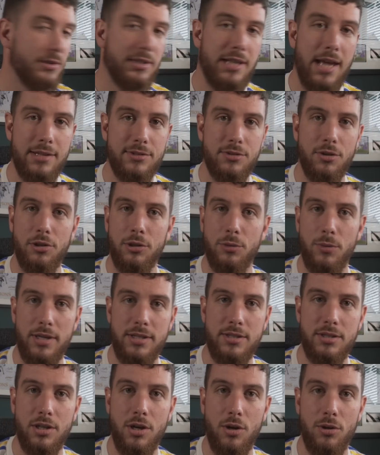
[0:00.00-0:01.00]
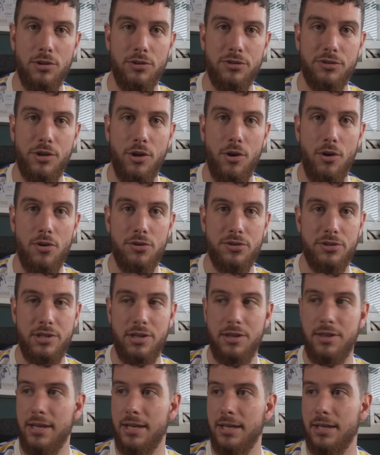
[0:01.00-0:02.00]
gets all the way to goal and scores, and
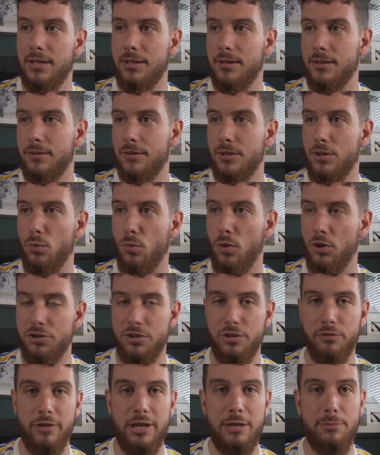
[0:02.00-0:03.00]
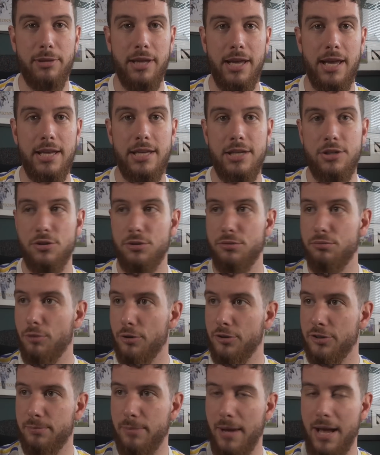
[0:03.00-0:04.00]
you watch the replay and he just
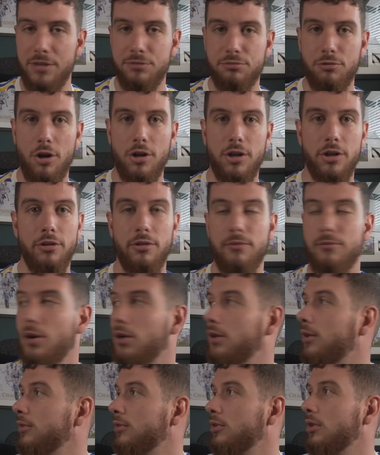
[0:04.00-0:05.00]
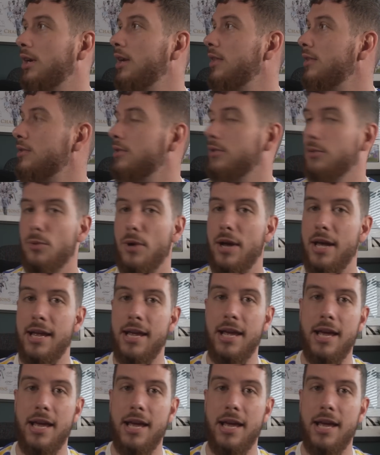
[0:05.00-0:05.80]
runs past Roca and Roca's looking the other way.